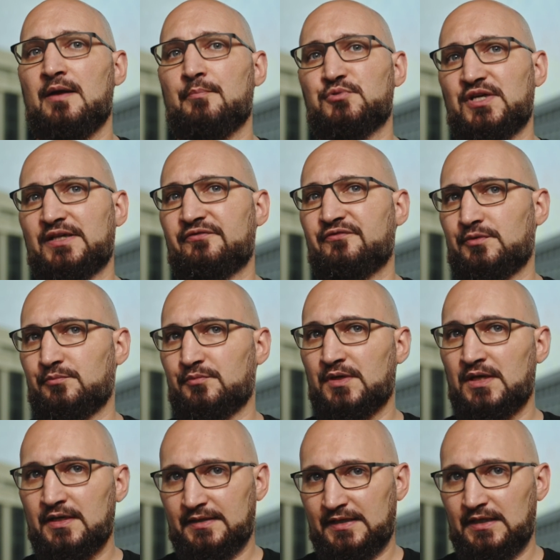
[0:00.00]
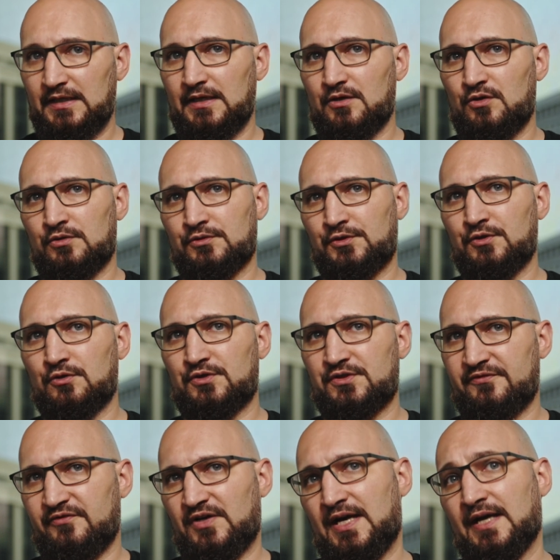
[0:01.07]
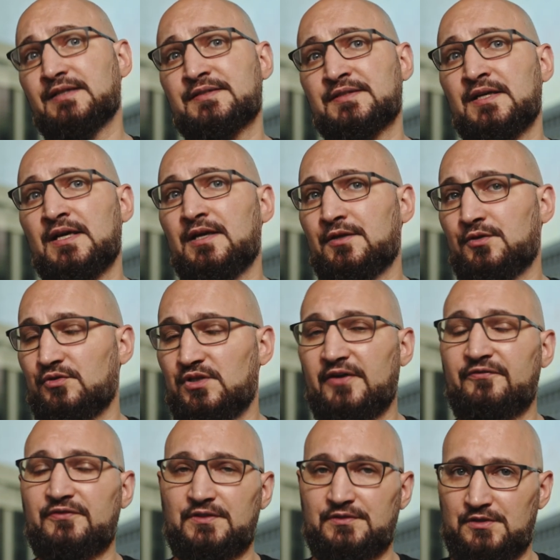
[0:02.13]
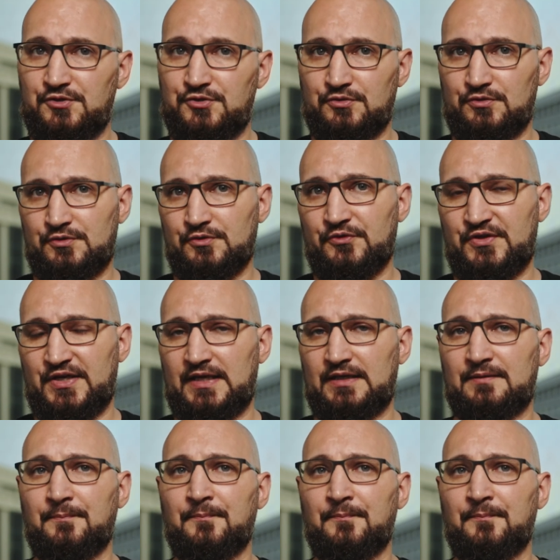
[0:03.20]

platform key on your device, you definitely should do that.